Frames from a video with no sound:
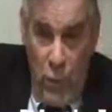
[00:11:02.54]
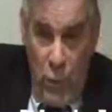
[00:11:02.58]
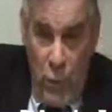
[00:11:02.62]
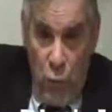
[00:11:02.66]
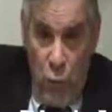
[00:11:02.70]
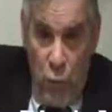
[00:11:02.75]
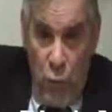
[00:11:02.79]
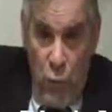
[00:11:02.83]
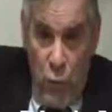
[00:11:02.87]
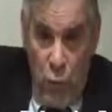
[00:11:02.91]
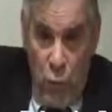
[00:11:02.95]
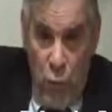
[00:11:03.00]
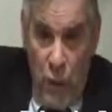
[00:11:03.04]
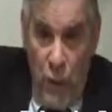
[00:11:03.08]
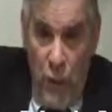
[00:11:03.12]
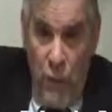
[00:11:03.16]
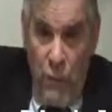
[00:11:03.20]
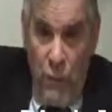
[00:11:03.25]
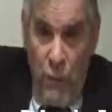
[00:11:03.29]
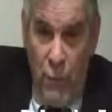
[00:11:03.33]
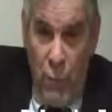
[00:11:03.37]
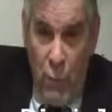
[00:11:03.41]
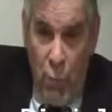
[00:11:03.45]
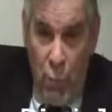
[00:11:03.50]
of Jewish
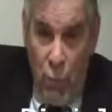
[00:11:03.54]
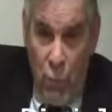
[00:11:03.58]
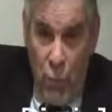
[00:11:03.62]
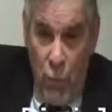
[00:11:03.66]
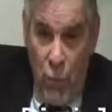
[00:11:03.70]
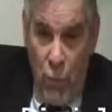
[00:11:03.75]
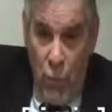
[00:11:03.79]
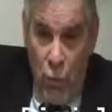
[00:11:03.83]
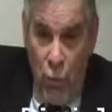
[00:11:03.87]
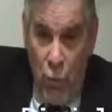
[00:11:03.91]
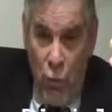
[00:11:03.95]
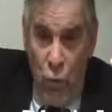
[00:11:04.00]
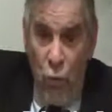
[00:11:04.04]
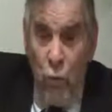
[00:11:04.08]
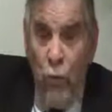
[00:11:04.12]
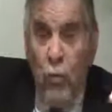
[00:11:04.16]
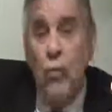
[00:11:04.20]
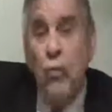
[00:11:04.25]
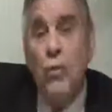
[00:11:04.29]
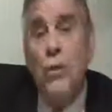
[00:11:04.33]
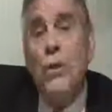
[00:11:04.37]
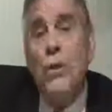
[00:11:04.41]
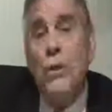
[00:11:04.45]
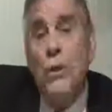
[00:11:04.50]
life. It was in
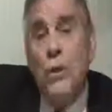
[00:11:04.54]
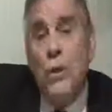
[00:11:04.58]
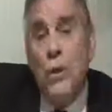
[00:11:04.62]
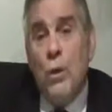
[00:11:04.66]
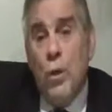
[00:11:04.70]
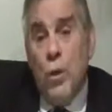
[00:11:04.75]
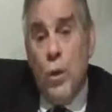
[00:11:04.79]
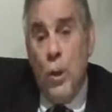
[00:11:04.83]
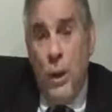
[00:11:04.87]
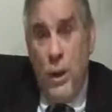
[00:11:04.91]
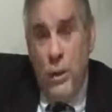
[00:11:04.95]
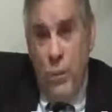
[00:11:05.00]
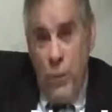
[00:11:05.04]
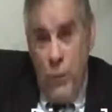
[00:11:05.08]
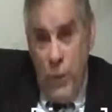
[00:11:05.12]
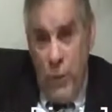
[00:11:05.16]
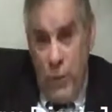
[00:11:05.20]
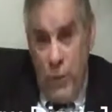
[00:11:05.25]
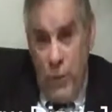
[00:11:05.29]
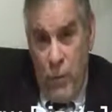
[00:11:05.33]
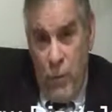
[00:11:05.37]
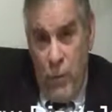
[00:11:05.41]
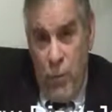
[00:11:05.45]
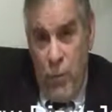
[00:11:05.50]
Jews who helped
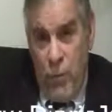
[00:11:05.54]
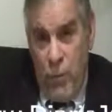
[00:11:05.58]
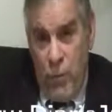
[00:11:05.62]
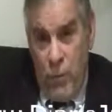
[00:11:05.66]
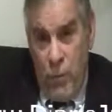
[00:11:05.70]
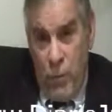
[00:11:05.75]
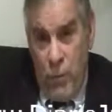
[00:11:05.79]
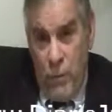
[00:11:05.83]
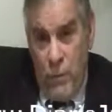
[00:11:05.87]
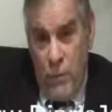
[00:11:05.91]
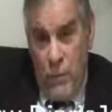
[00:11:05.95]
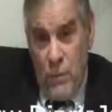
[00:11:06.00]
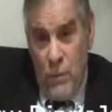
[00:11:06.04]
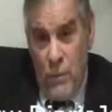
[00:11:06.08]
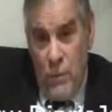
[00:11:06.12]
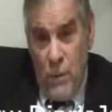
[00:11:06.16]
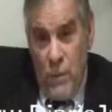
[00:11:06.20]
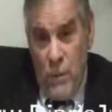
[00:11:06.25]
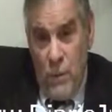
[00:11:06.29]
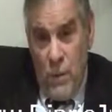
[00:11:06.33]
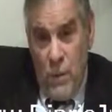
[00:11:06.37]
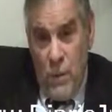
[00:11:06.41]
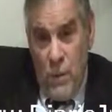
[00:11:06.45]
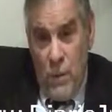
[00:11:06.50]
other Jews.
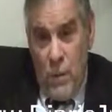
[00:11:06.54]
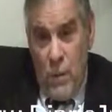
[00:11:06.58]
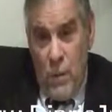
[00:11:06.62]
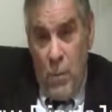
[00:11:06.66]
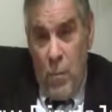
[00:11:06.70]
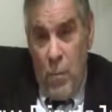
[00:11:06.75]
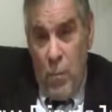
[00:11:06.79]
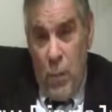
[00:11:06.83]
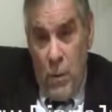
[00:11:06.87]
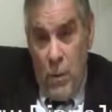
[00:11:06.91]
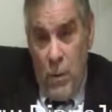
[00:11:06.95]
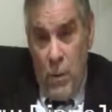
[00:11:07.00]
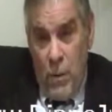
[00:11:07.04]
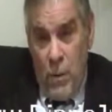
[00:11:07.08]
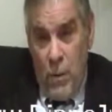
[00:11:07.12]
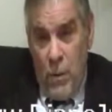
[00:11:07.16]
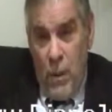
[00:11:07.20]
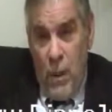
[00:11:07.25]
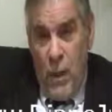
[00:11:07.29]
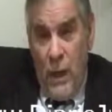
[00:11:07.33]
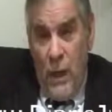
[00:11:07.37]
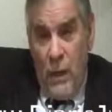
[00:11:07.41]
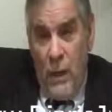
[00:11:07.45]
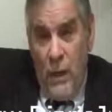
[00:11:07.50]
But
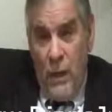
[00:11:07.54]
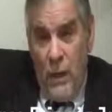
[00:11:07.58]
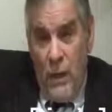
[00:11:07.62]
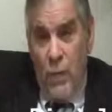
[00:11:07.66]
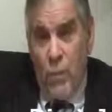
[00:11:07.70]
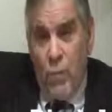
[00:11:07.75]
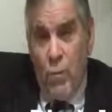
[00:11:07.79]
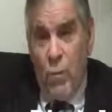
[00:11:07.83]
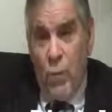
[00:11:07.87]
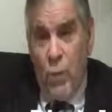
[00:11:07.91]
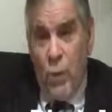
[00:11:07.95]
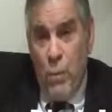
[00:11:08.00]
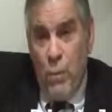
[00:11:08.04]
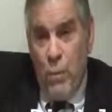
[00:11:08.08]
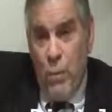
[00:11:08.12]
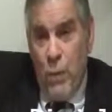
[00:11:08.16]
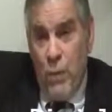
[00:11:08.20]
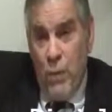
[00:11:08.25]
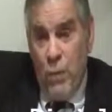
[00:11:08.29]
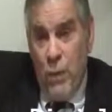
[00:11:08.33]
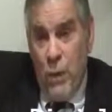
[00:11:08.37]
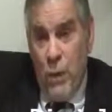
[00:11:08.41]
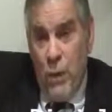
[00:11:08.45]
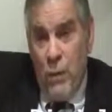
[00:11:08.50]
God as
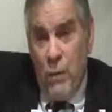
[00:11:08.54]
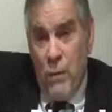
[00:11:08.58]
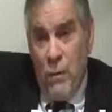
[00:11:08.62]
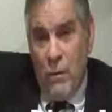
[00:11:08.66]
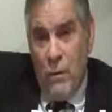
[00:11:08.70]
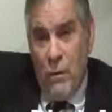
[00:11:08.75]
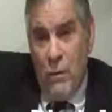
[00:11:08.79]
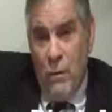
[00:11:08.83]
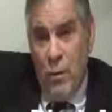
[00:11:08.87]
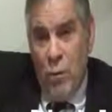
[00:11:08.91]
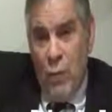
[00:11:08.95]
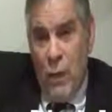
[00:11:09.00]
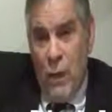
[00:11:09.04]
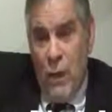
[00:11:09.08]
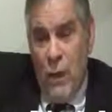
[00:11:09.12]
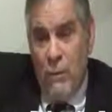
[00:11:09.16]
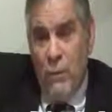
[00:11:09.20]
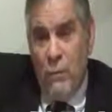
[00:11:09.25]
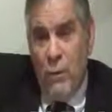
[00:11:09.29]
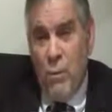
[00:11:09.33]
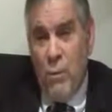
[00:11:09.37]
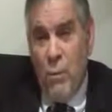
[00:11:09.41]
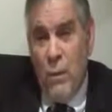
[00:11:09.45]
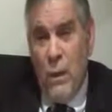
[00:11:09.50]
perpetrator would
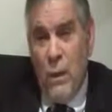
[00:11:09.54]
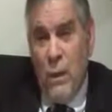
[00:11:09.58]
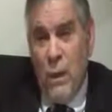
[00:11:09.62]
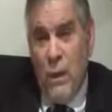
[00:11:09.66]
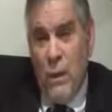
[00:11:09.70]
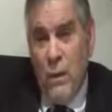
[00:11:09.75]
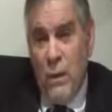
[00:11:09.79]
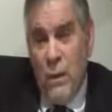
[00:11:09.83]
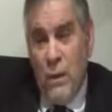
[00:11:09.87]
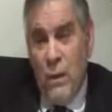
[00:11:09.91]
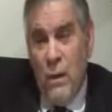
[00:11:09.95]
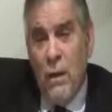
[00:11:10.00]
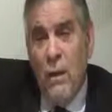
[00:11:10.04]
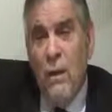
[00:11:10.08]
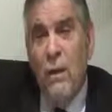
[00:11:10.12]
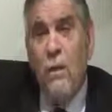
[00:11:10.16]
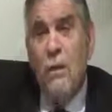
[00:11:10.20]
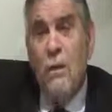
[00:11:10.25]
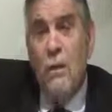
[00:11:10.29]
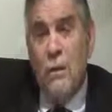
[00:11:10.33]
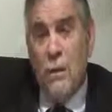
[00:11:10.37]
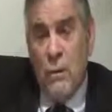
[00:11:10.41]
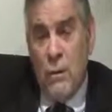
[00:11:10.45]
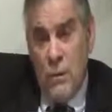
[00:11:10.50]
have to mean that a
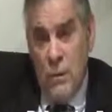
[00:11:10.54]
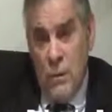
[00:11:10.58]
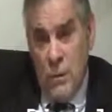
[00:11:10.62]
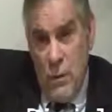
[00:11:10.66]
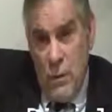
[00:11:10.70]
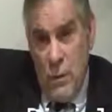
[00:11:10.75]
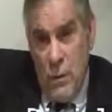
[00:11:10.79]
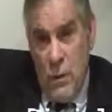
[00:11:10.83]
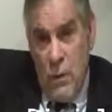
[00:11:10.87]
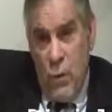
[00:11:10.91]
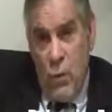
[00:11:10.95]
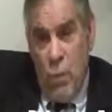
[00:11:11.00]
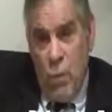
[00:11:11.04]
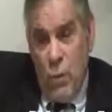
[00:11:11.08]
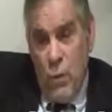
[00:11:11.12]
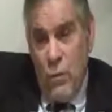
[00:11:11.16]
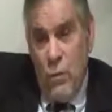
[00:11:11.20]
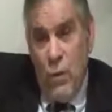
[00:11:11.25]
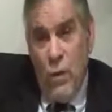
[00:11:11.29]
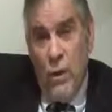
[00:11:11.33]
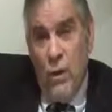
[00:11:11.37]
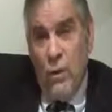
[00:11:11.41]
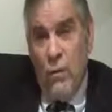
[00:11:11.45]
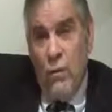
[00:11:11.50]
Hitler
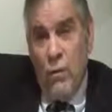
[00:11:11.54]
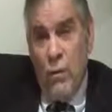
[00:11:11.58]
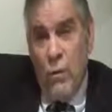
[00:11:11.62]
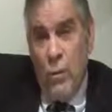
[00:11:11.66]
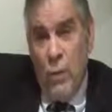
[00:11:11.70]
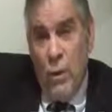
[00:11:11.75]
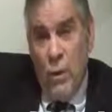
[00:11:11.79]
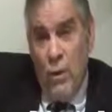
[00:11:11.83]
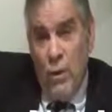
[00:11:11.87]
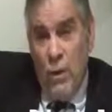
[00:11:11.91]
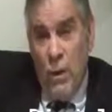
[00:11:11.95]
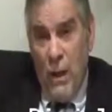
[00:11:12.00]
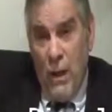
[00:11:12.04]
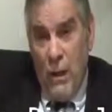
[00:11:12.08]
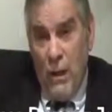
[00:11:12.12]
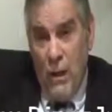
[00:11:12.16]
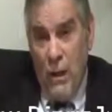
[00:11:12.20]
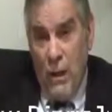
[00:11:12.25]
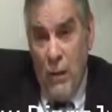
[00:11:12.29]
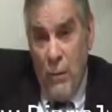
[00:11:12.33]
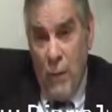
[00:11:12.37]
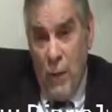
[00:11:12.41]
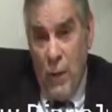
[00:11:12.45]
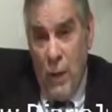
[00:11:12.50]
was an
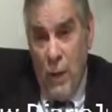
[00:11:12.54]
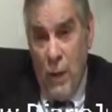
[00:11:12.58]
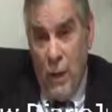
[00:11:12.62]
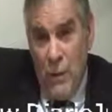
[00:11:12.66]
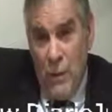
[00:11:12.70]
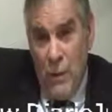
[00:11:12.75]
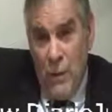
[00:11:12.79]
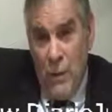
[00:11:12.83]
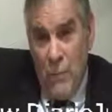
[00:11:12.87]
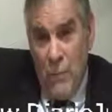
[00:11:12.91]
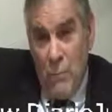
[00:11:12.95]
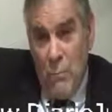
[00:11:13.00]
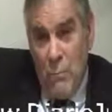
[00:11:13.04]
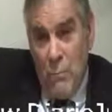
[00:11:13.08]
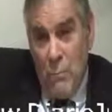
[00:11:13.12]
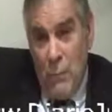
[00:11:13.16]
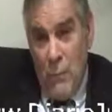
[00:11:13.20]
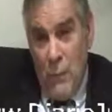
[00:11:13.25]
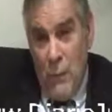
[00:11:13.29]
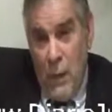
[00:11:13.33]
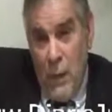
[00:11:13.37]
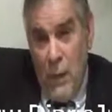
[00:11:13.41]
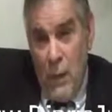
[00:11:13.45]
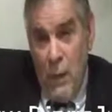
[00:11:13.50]
instrumentality of God.
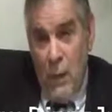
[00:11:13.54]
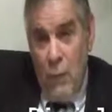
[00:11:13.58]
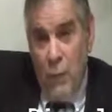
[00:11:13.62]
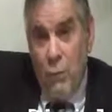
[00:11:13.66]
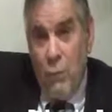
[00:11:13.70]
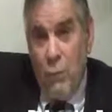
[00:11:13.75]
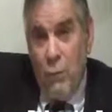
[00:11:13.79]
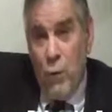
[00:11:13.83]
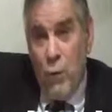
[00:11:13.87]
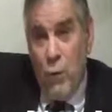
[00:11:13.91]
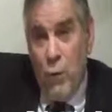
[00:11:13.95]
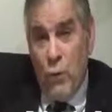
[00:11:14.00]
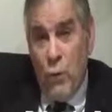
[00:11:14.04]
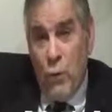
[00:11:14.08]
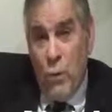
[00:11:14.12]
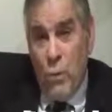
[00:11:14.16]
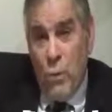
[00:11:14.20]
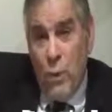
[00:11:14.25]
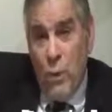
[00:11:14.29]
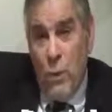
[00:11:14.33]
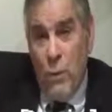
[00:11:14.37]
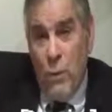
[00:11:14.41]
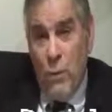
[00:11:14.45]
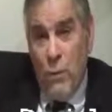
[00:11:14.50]
And I refuse to
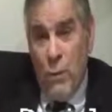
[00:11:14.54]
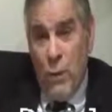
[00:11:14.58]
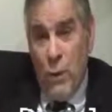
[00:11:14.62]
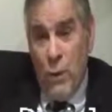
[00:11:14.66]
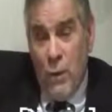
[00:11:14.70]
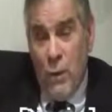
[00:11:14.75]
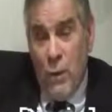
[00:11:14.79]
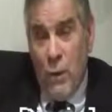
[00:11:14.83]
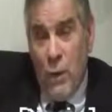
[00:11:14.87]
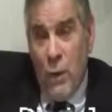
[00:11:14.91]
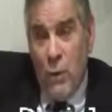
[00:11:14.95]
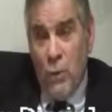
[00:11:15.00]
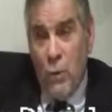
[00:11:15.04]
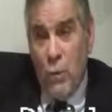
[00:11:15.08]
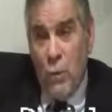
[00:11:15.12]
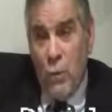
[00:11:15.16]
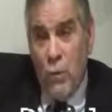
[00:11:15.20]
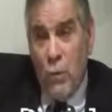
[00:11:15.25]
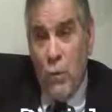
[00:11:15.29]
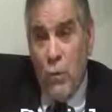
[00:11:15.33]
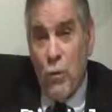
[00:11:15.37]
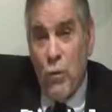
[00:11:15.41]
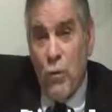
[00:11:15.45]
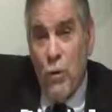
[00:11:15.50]
believe that God would
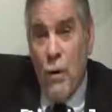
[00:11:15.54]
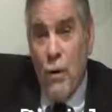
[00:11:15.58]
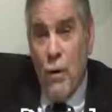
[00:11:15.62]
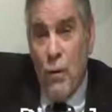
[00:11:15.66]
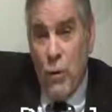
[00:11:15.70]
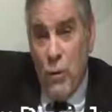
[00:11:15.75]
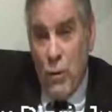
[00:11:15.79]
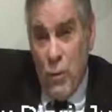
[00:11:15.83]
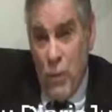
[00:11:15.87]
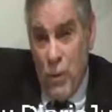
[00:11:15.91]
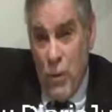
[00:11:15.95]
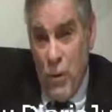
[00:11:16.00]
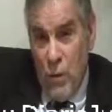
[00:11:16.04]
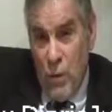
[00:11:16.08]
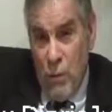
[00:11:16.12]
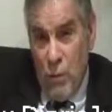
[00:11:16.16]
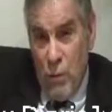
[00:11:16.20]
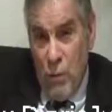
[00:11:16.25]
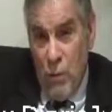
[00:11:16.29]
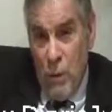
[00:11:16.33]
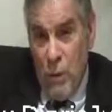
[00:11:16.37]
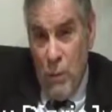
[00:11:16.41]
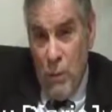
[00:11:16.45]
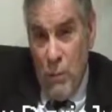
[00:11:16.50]
choose Hitler as an
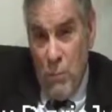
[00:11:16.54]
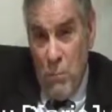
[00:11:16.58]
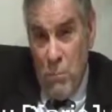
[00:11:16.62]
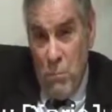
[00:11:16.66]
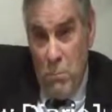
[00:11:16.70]
instrument